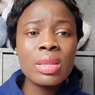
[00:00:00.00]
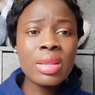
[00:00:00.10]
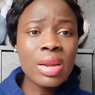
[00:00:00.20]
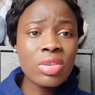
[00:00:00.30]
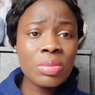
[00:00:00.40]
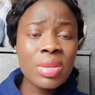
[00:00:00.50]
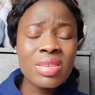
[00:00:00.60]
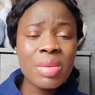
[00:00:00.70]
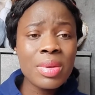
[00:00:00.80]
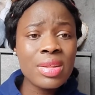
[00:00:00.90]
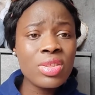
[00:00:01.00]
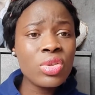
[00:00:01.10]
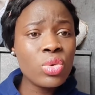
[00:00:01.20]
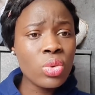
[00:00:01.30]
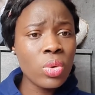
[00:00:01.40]
There are some things I'll be letting
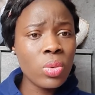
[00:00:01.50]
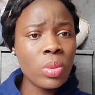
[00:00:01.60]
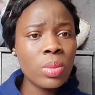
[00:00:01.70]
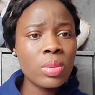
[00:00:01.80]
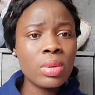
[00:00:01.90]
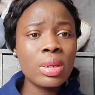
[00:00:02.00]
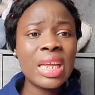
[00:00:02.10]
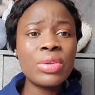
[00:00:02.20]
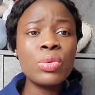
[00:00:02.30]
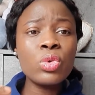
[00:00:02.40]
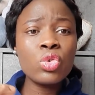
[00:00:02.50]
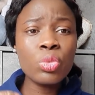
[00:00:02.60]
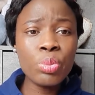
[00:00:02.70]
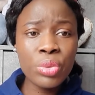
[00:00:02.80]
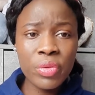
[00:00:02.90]
you know that you
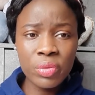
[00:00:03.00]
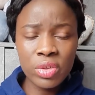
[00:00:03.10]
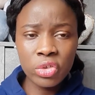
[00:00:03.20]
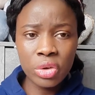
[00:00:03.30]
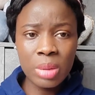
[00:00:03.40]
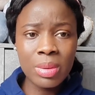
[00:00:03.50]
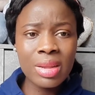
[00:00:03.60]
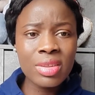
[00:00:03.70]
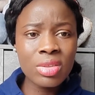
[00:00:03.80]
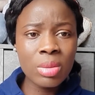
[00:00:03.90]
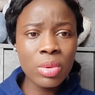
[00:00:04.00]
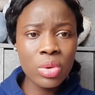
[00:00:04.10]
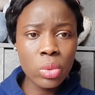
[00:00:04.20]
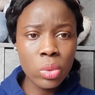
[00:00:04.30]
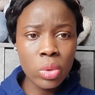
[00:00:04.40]
should brief this your neighbor. Let this neighbor
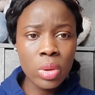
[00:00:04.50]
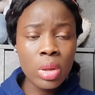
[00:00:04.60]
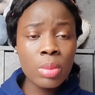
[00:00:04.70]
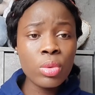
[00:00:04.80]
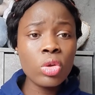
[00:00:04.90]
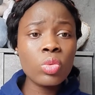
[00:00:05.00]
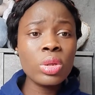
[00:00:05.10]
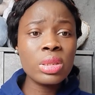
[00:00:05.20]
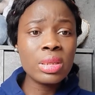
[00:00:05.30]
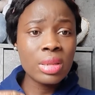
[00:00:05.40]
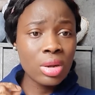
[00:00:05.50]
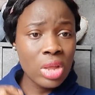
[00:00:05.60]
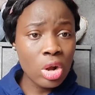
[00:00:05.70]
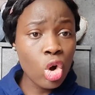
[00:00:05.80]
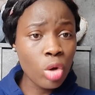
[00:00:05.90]
know, because when the
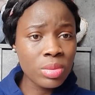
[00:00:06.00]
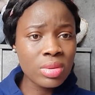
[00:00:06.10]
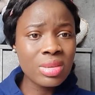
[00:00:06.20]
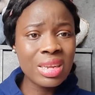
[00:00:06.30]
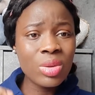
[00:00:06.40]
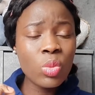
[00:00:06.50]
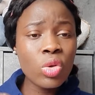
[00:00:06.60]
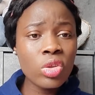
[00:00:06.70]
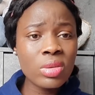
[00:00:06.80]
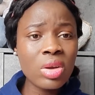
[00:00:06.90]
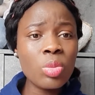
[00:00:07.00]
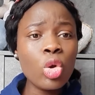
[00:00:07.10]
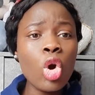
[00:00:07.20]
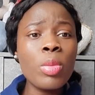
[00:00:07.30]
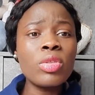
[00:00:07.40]
lawyer comes, these are the questions that will be
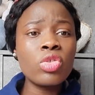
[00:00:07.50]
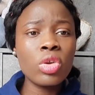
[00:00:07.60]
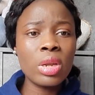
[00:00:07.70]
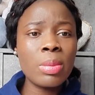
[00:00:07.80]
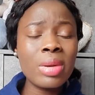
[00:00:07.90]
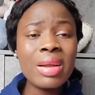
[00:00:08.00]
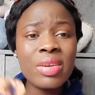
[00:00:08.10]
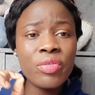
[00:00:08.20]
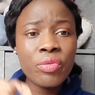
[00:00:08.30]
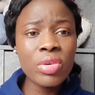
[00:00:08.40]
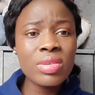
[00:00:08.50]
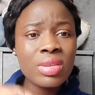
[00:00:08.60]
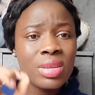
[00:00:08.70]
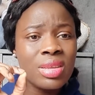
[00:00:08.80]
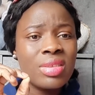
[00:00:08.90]
coming to your neighbor. Now, the first
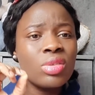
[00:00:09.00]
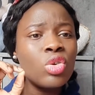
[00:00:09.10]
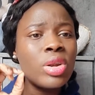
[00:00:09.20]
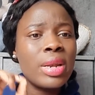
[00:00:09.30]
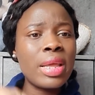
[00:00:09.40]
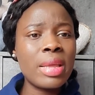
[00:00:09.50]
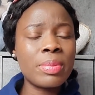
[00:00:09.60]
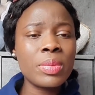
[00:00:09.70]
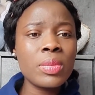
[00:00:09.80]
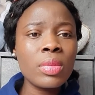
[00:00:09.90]
is your name.